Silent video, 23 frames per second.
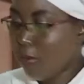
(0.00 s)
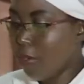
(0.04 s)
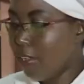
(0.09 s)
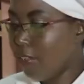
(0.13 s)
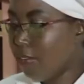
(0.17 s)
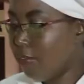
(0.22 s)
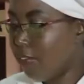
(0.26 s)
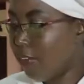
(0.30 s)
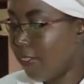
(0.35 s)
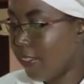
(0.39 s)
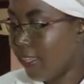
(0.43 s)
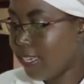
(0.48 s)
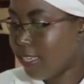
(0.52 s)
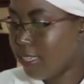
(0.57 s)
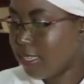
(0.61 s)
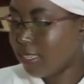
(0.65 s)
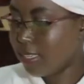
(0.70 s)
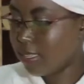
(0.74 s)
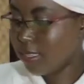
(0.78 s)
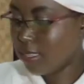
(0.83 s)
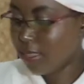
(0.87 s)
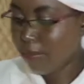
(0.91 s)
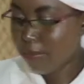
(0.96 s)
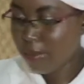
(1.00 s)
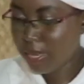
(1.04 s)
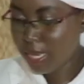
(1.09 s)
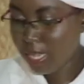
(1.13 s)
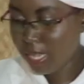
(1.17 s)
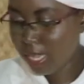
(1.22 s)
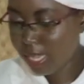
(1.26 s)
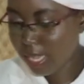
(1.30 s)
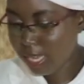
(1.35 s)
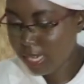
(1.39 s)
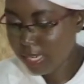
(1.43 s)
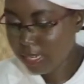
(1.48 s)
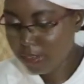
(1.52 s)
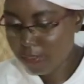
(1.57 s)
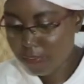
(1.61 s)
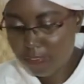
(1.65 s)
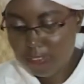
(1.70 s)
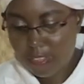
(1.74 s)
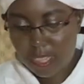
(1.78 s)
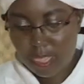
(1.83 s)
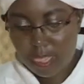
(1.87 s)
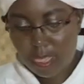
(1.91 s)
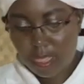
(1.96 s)
going for that semi-decadent
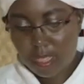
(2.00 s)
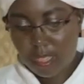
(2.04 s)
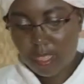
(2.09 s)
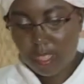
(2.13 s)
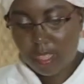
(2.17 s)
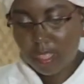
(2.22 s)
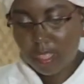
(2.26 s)
feel.